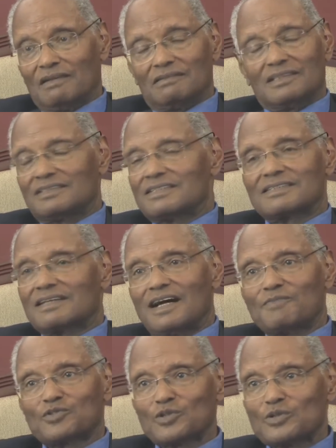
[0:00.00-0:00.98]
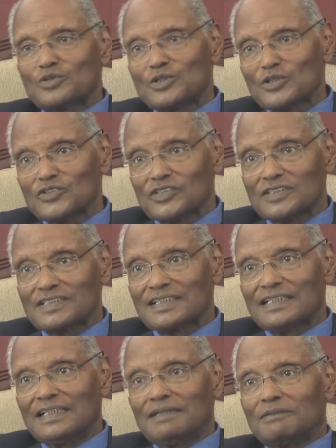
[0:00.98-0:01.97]
This is absolute nonsense,
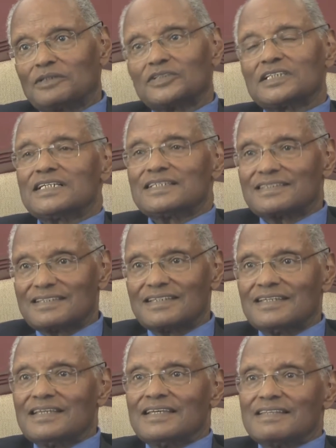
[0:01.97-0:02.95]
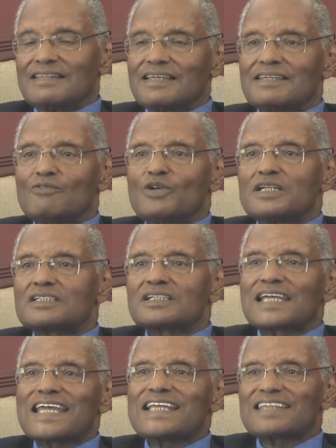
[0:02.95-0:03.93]
because they would
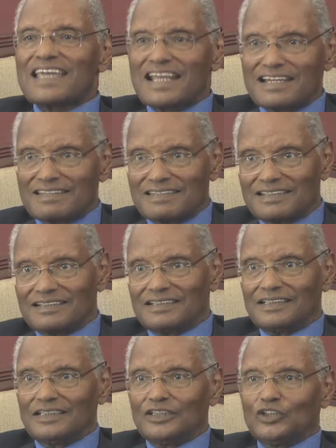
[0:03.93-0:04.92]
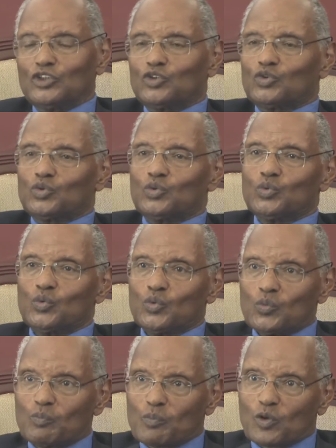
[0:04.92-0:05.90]
create anything to
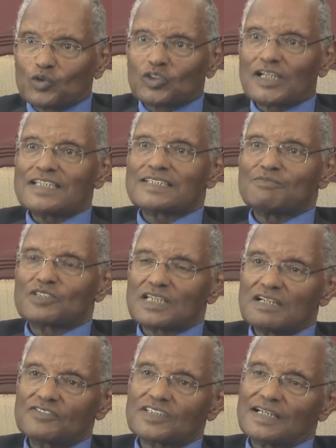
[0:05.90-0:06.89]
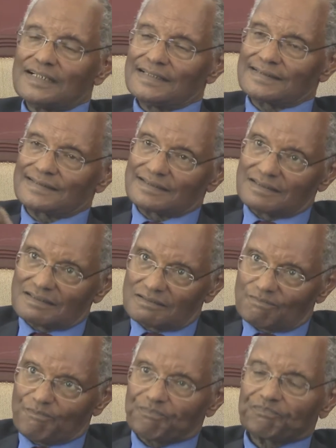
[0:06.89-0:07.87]
portray themselves as
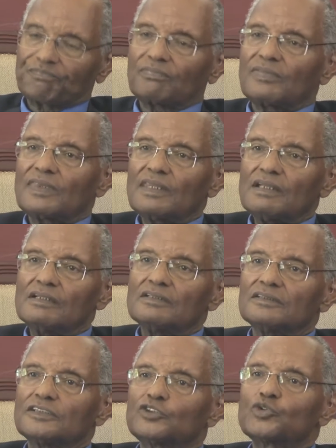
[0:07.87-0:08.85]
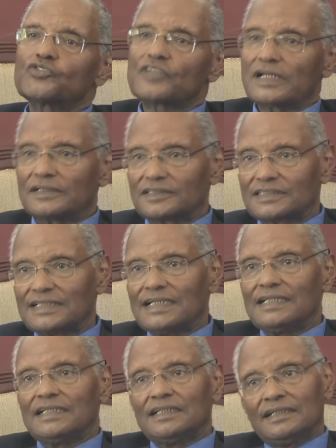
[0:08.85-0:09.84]
the truth tellers.
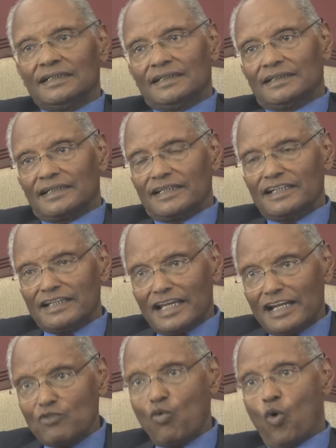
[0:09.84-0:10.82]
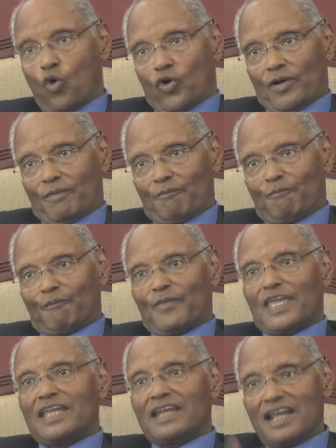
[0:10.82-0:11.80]
In any war,
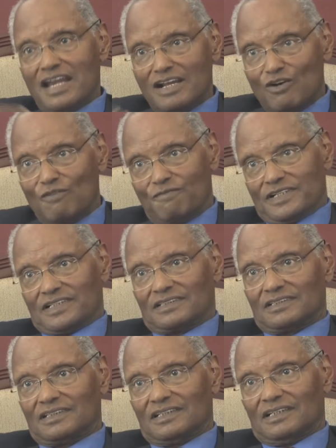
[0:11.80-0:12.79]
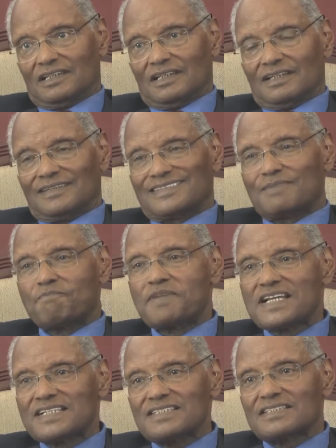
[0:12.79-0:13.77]
in any conflict, the
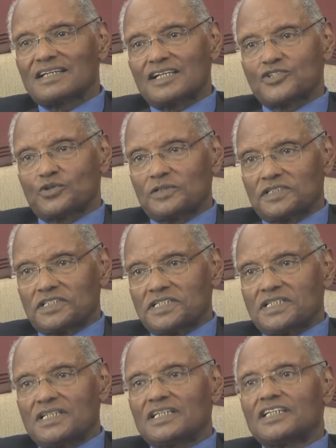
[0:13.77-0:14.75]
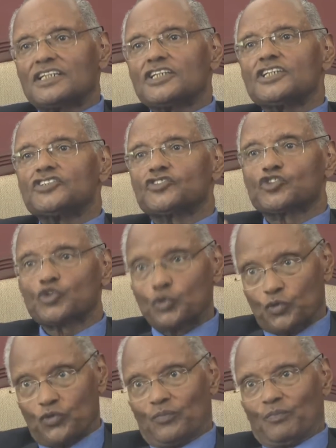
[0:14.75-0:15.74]
biggest casualty is truth.